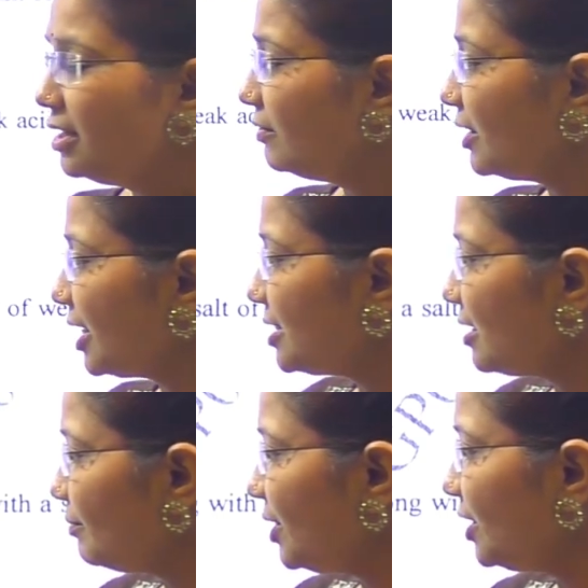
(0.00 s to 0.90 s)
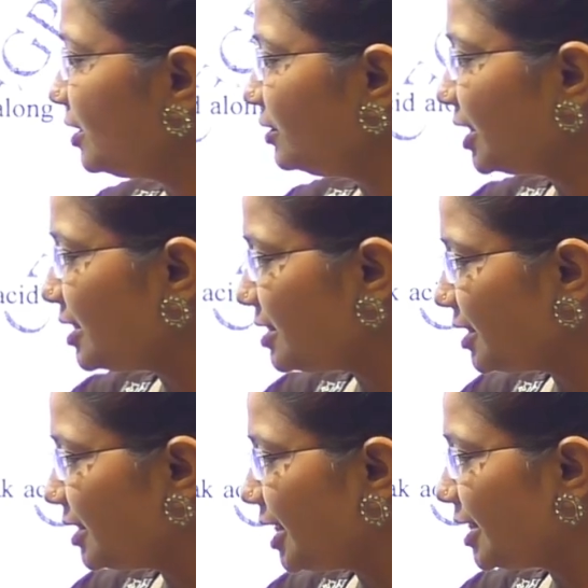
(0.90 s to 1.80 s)
For example, here you can
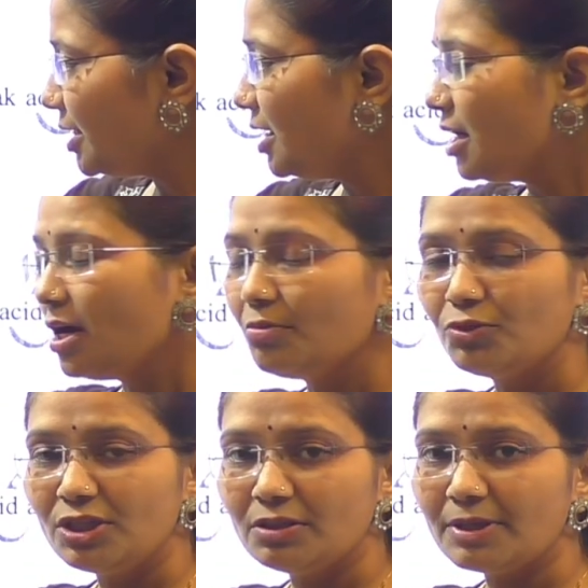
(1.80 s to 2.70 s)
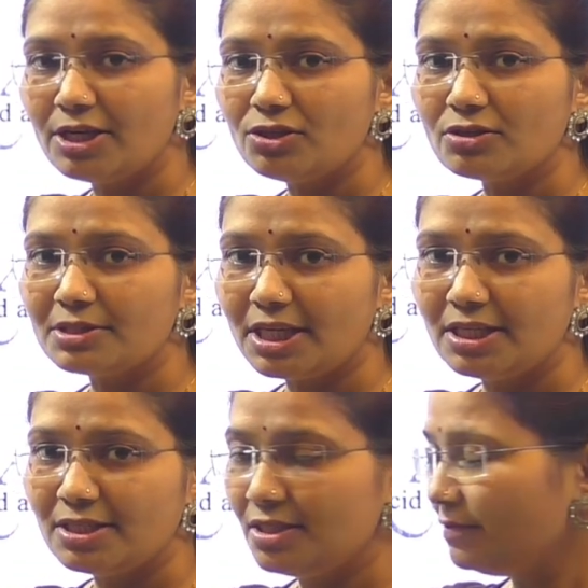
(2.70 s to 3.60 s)
see that ammonium hydroxide
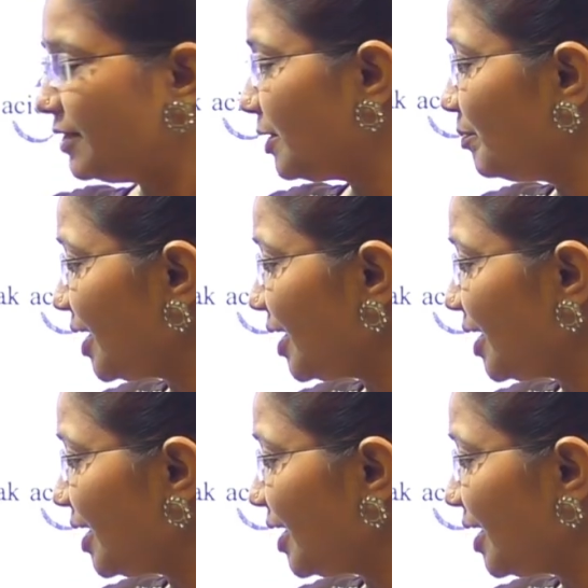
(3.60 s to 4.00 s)
is the weak